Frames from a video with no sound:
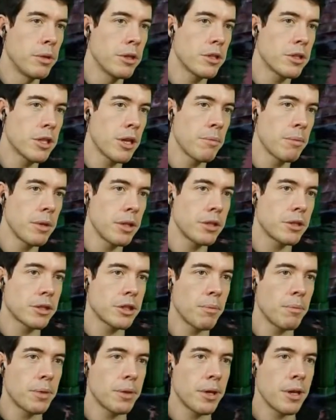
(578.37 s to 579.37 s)
But there's, some, there's
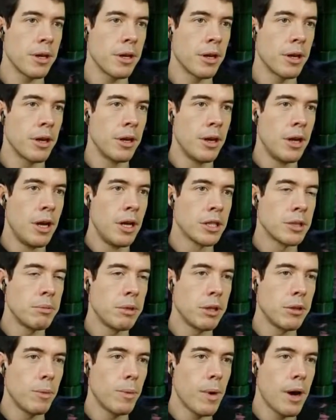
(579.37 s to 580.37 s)
something... Some
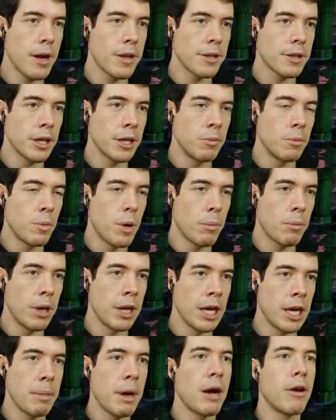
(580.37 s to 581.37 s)
little white thing
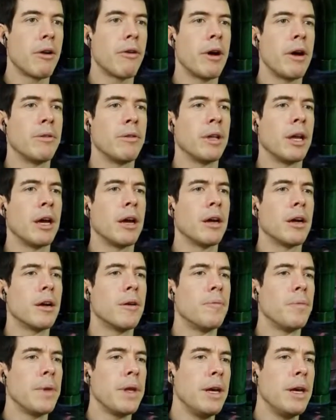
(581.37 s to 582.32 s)
wobbling about around there.